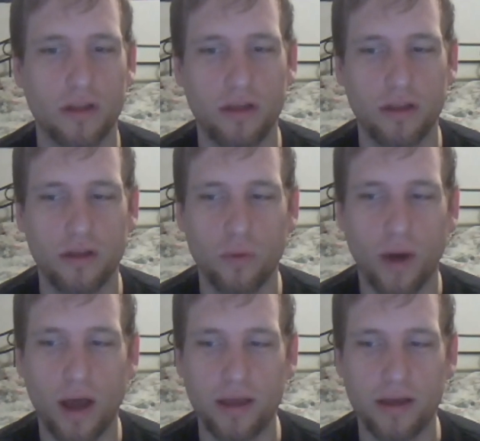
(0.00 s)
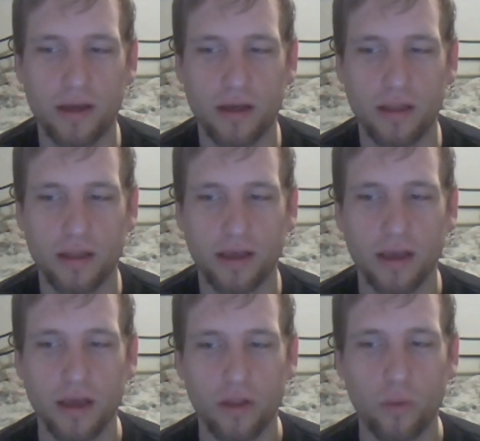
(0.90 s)
The UI, like,
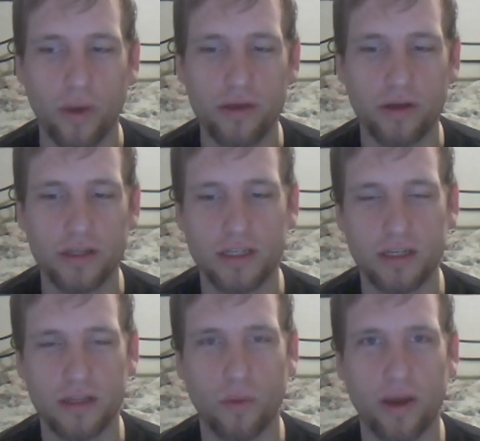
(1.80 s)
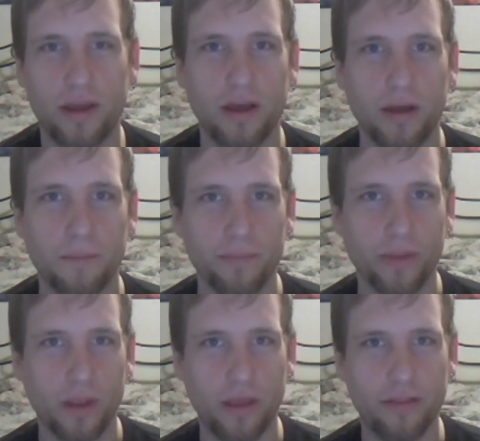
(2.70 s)
the way you can see, the way
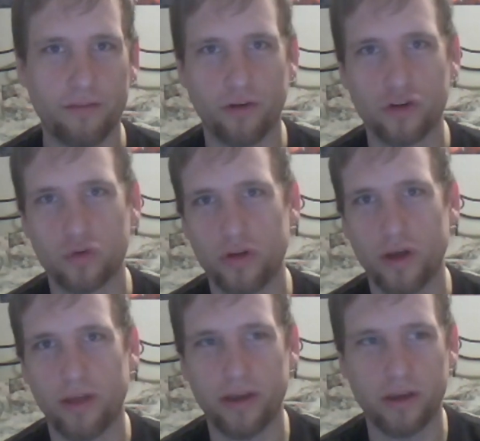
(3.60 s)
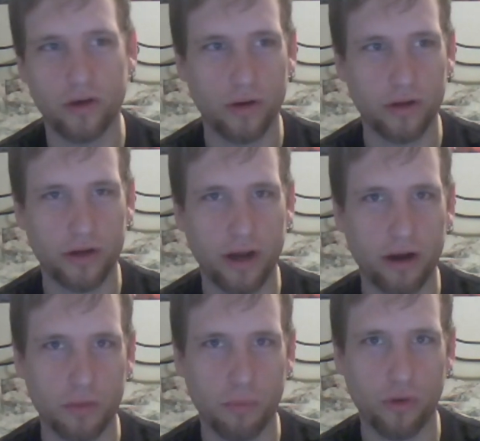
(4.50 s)
in the first one you had, like, your
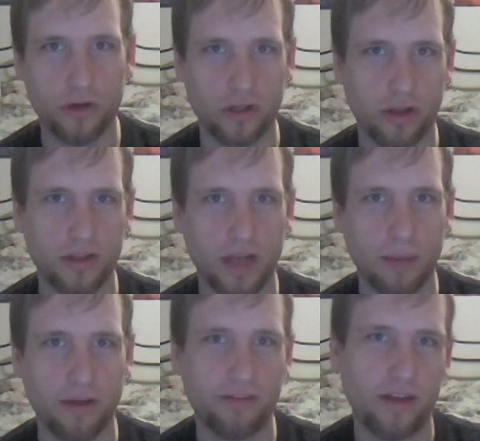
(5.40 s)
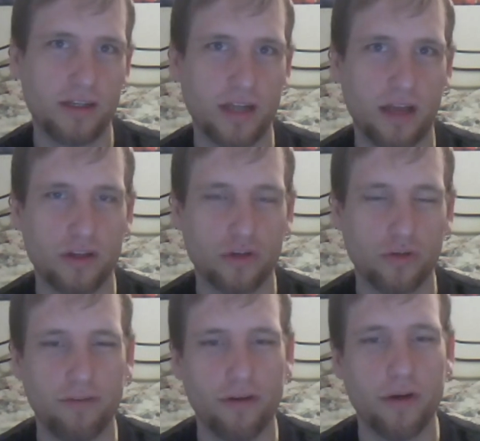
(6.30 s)
character portraits on the top left-hand side of the
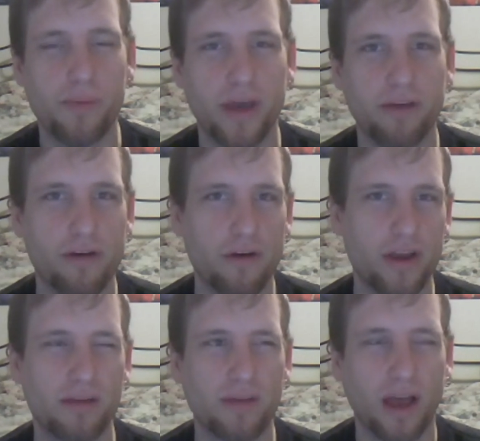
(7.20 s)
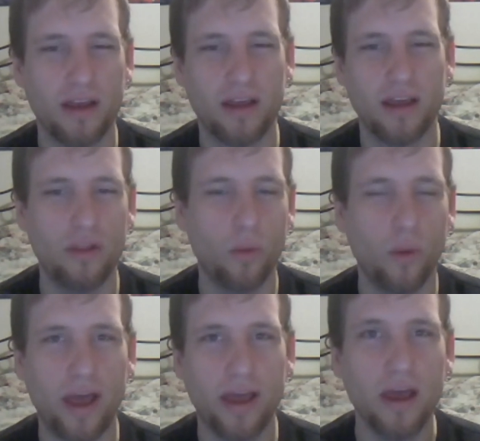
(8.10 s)
screen, very big, very kind of in the
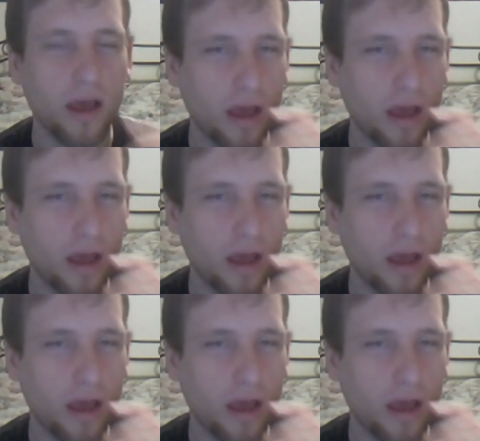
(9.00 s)
way.